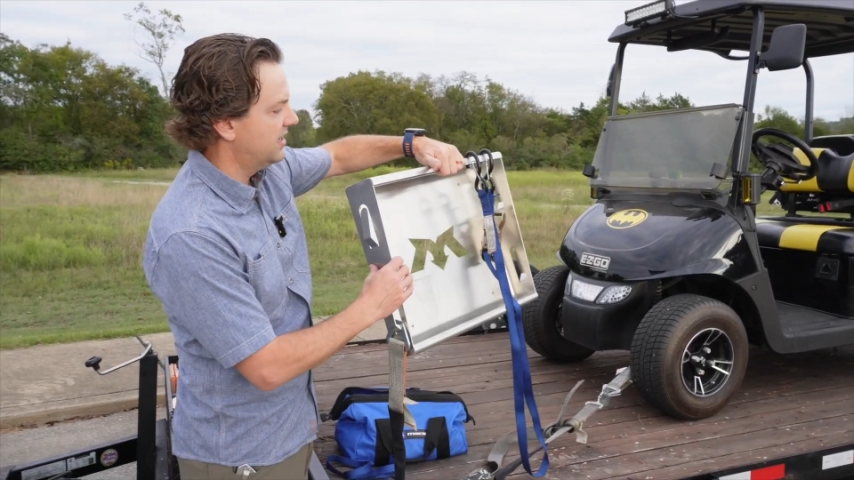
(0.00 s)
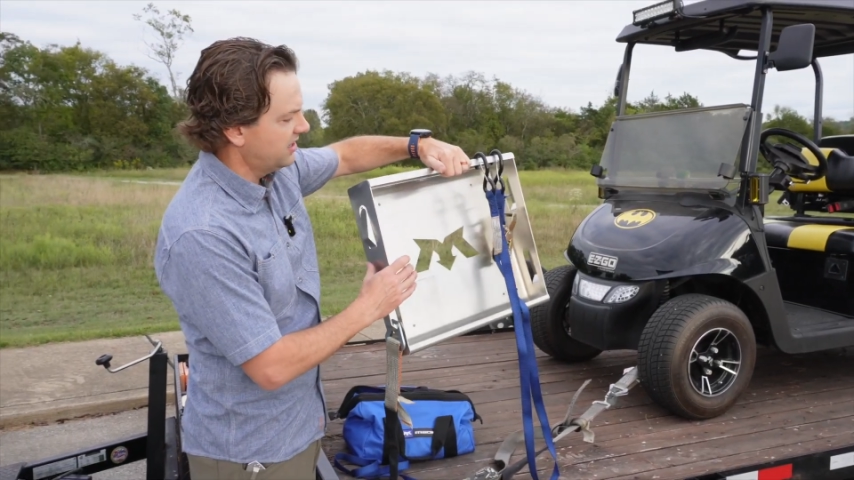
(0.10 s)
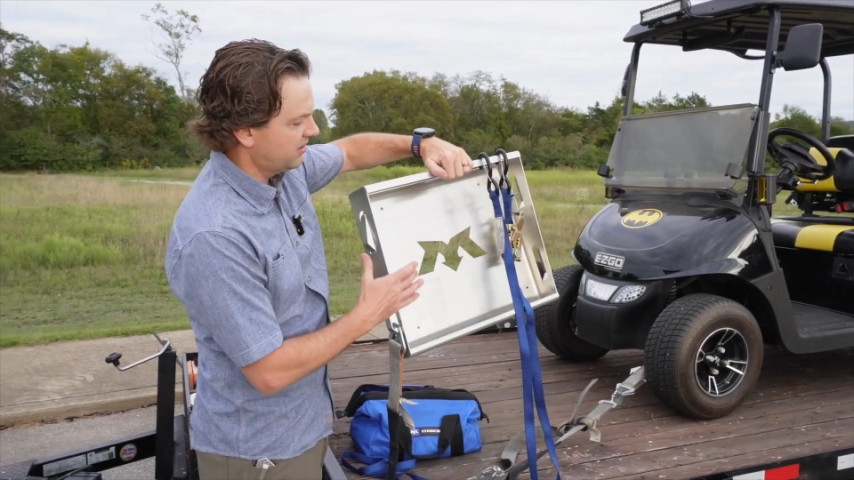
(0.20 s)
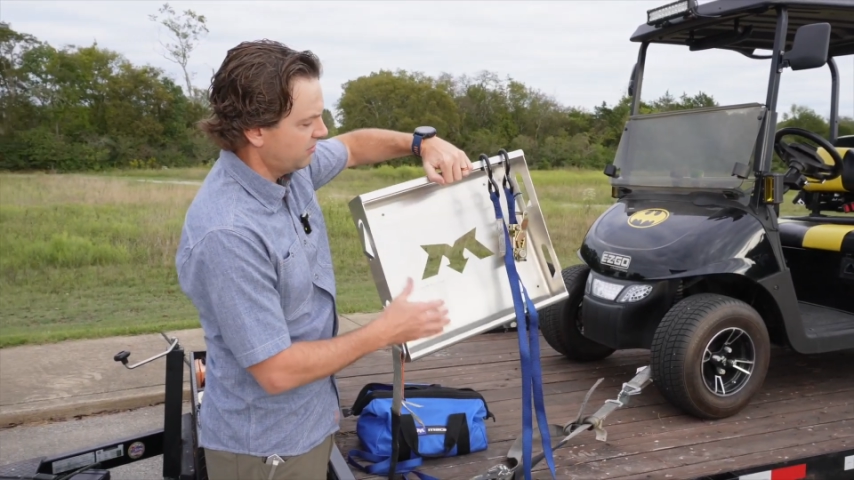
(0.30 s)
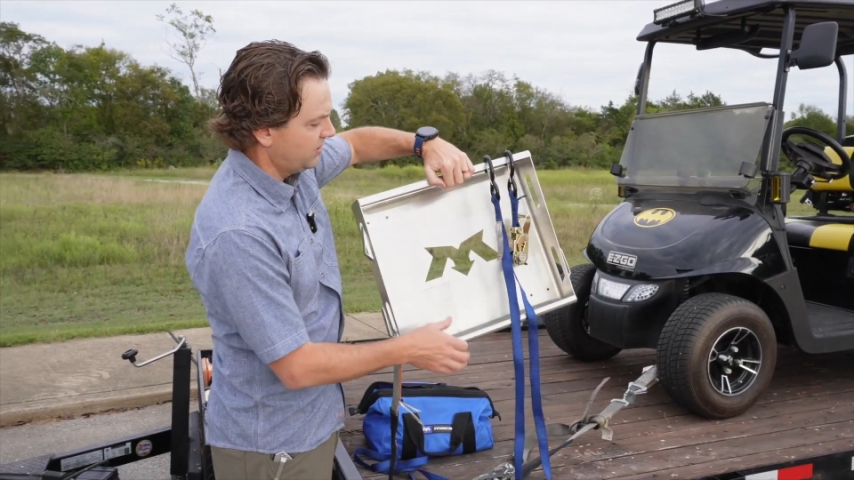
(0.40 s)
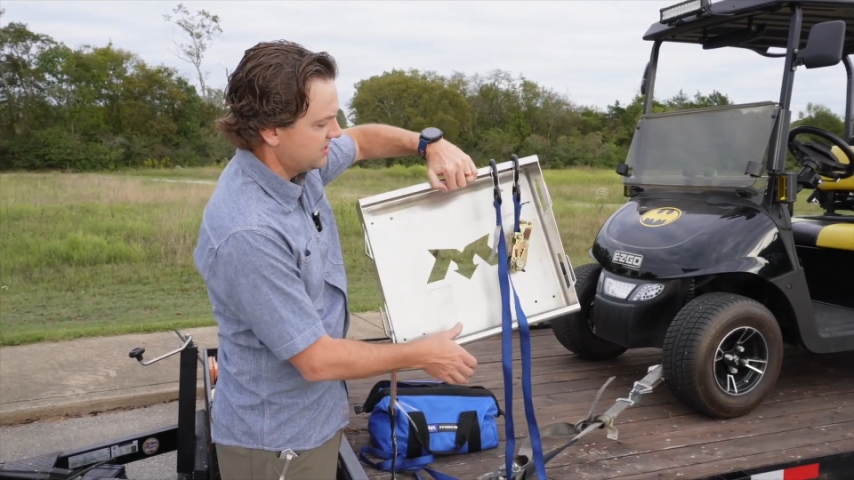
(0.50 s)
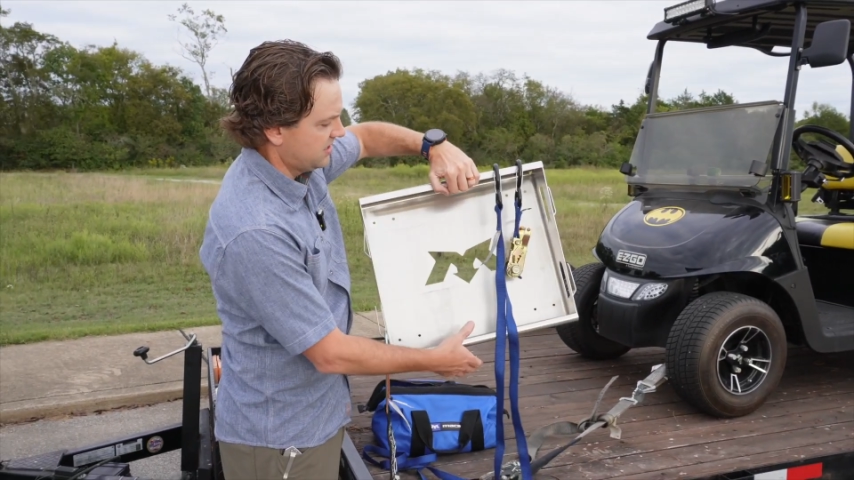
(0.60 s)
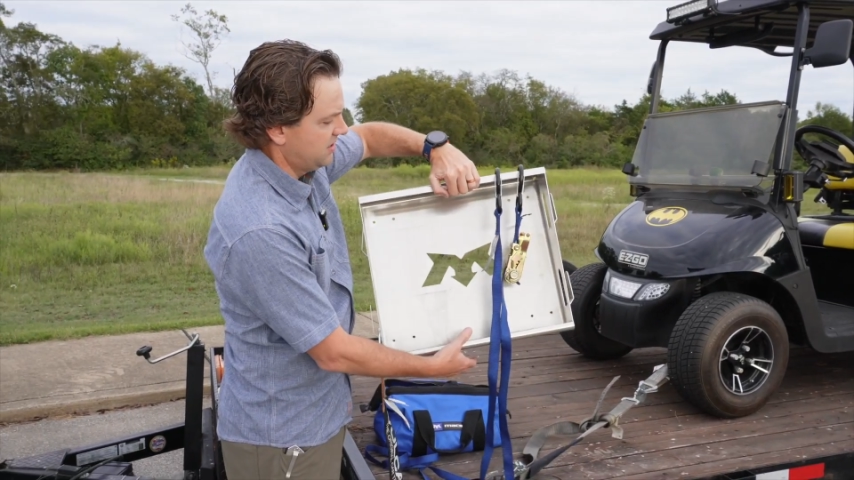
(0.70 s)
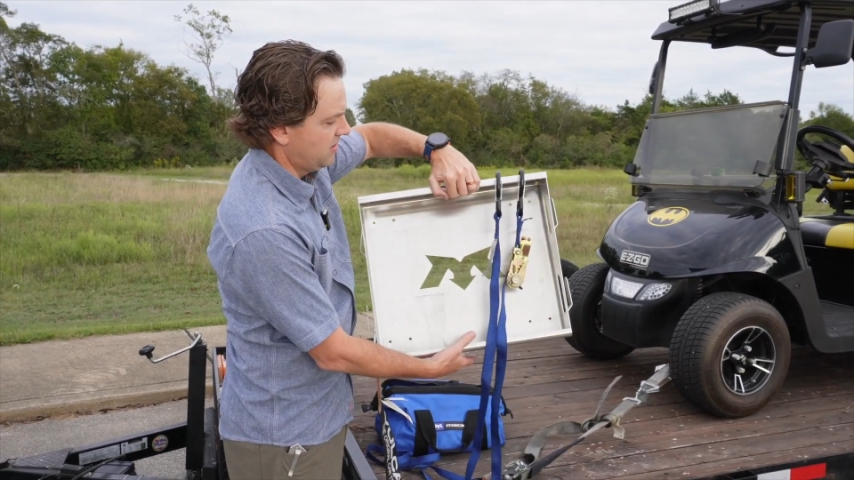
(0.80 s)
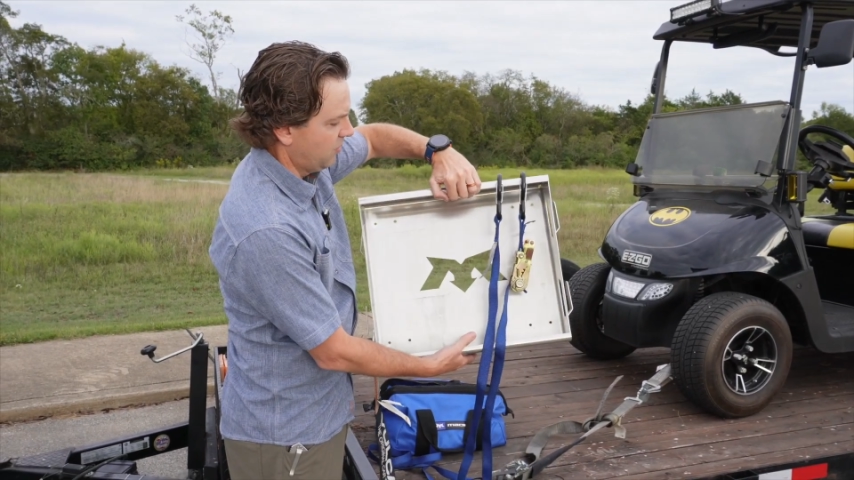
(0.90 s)
another
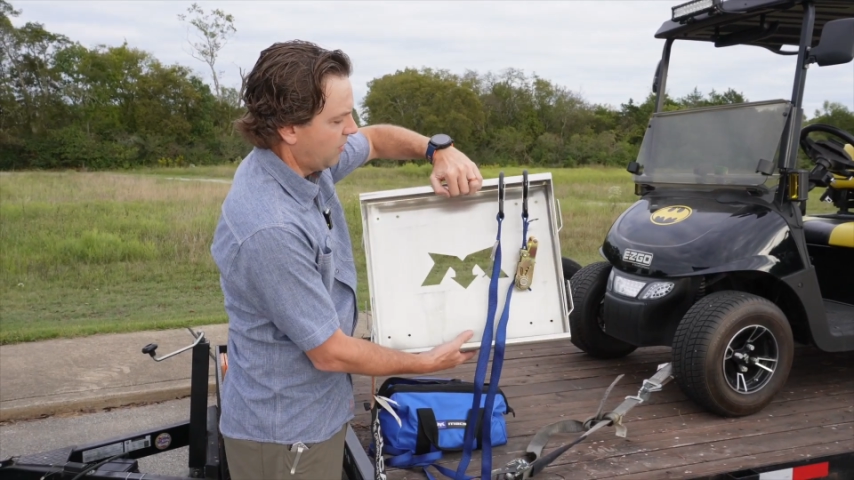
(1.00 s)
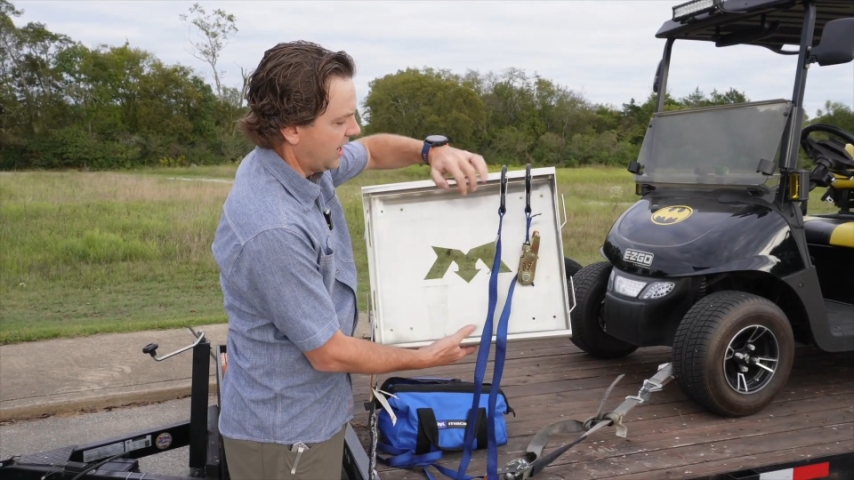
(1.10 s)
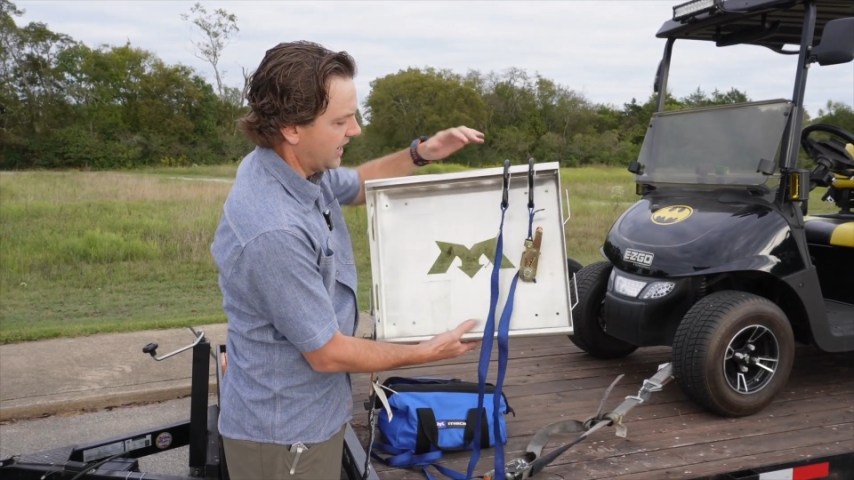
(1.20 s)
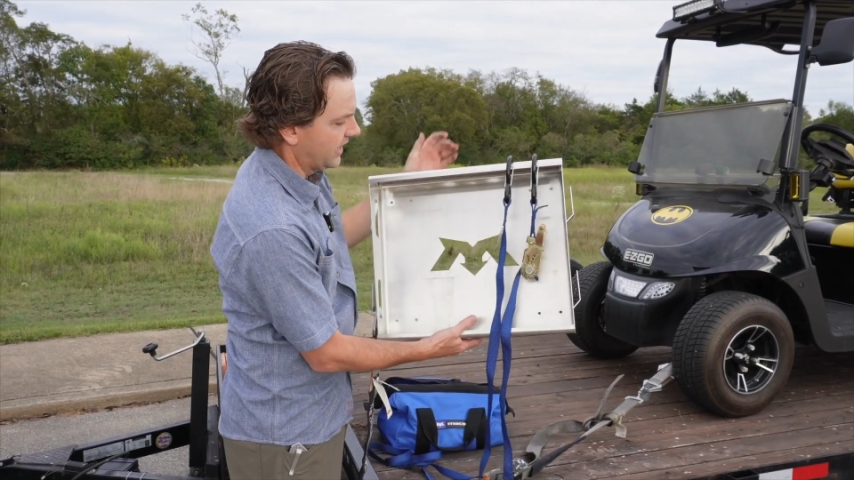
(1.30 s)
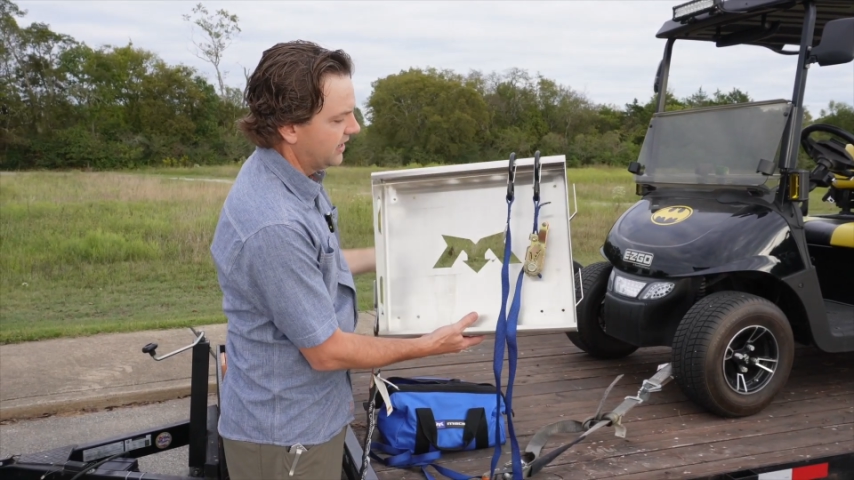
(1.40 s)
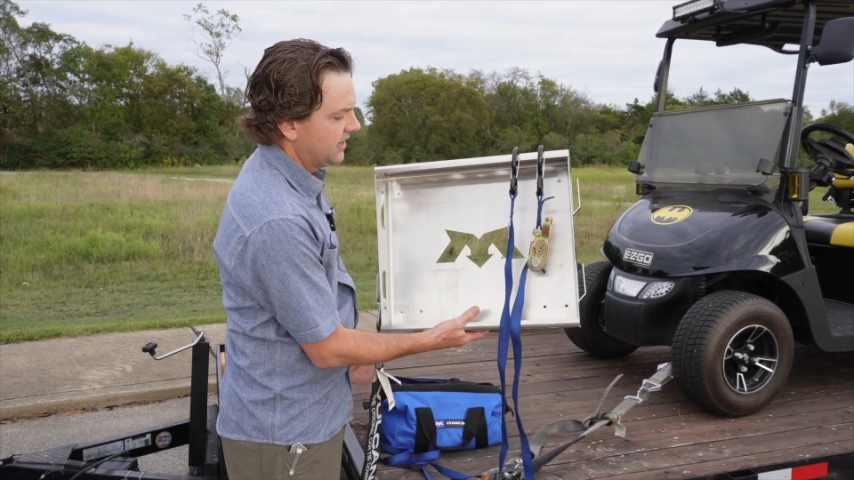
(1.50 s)
reason why.